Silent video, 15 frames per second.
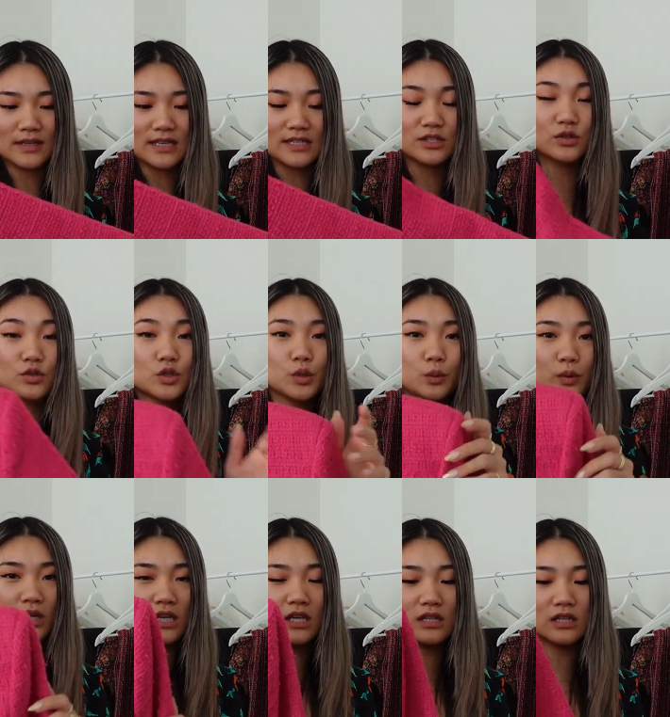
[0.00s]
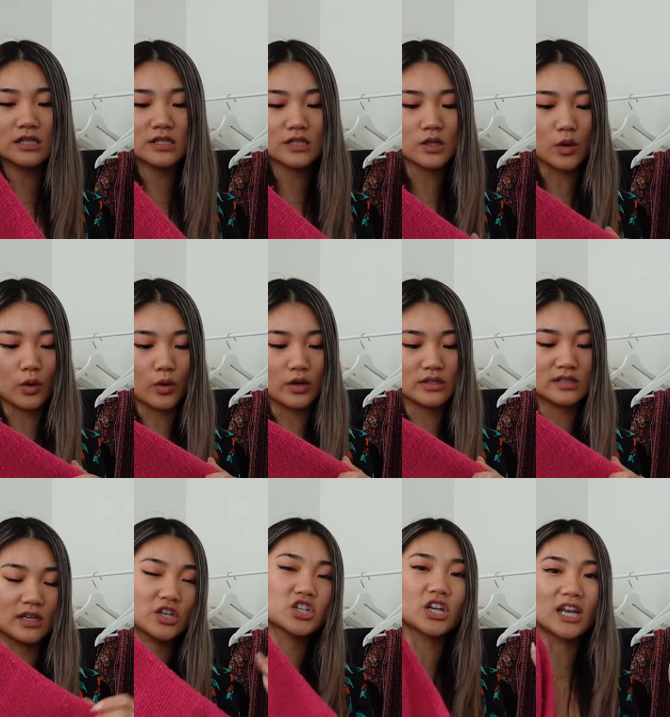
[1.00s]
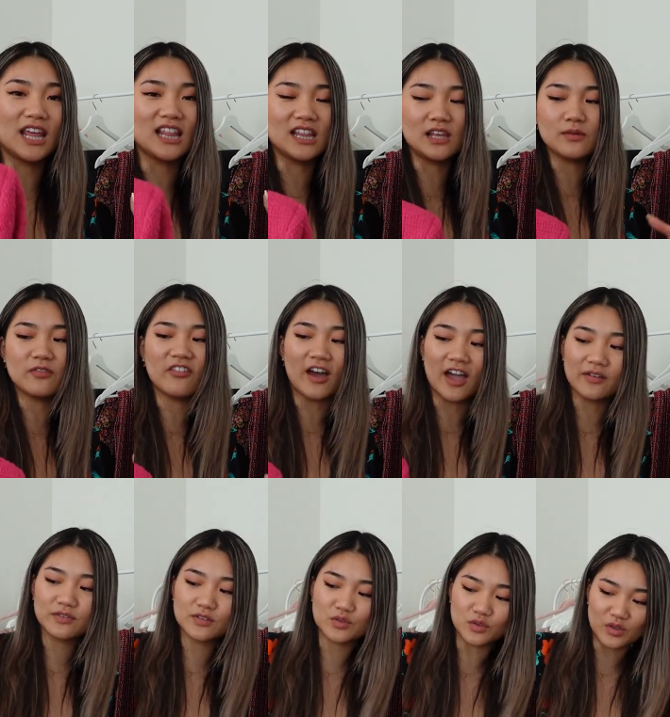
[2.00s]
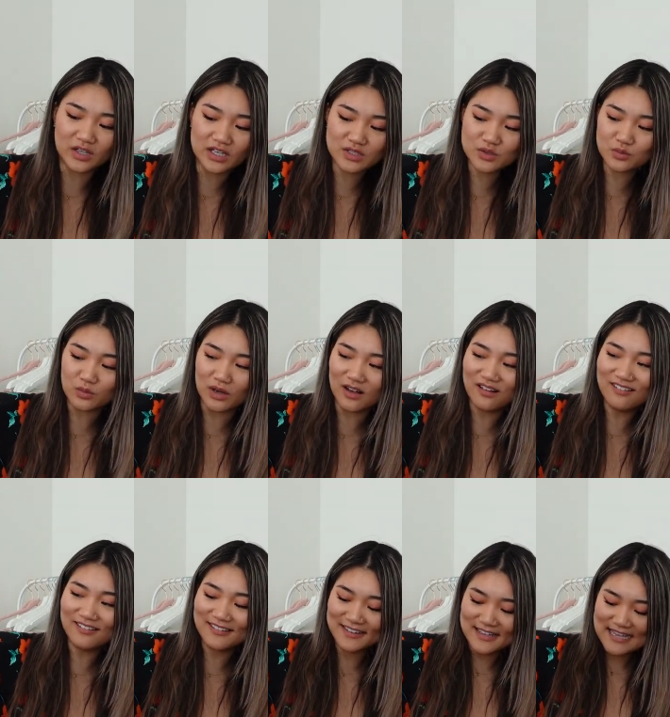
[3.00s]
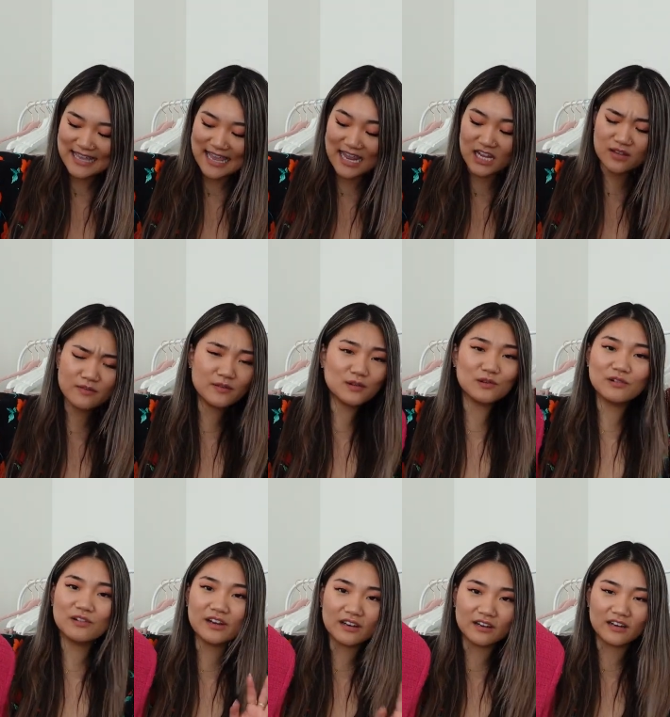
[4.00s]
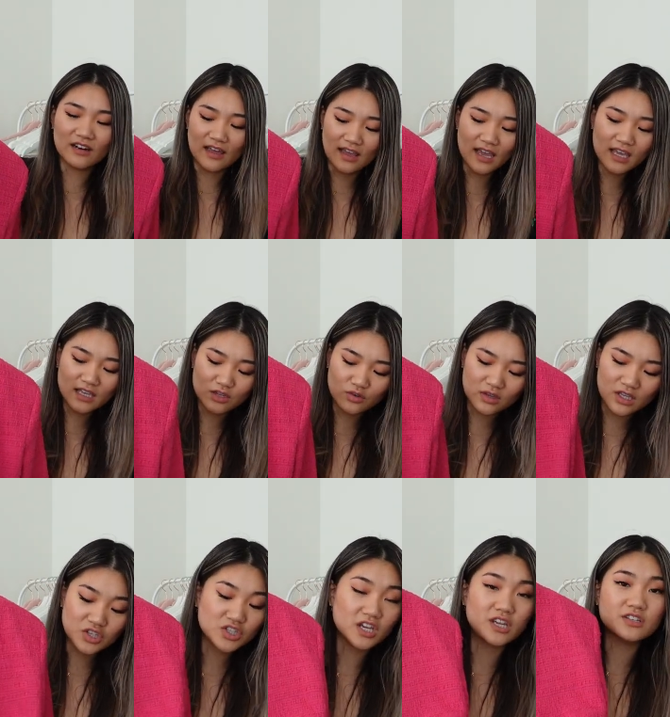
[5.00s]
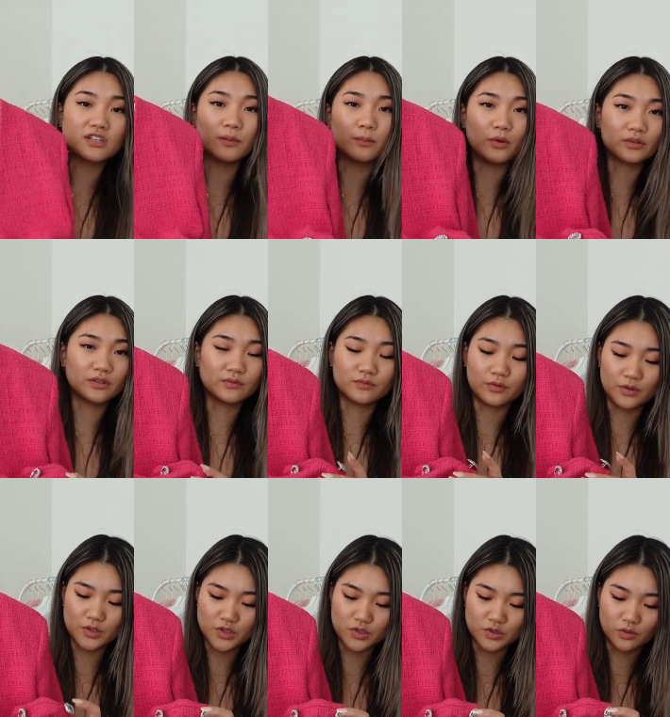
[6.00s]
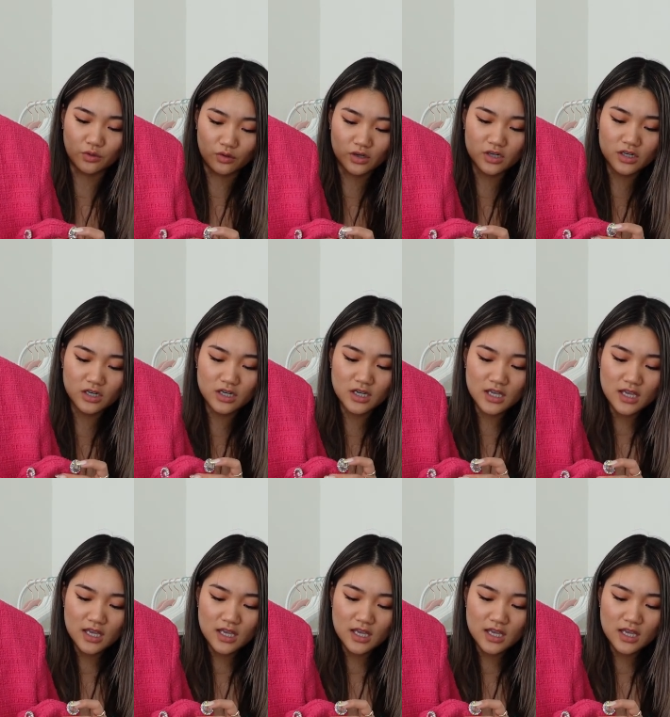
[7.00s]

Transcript: it's a tweed, so it's like Chanel-y vibe to it as well. And if you really like, you can change the bottom for sure,